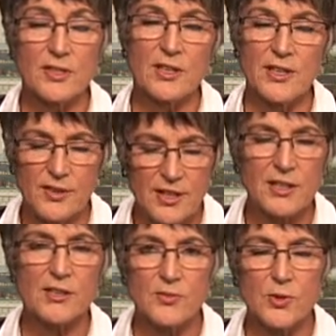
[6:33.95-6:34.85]
I
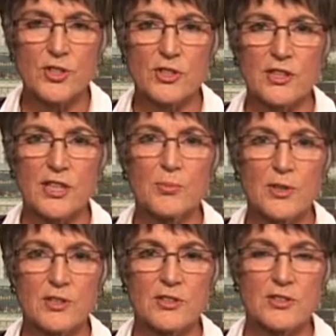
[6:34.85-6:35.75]
think, unfortunately, we're
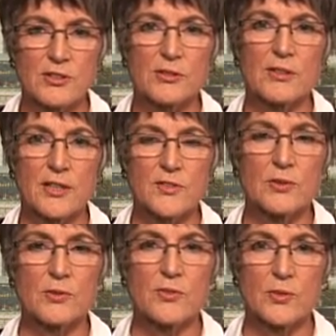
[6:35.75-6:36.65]
going to have to
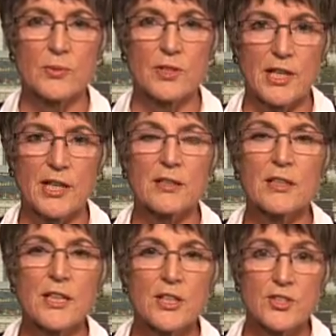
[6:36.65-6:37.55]
look forward now
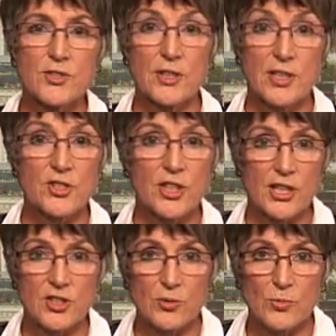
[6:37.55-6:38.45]
to the education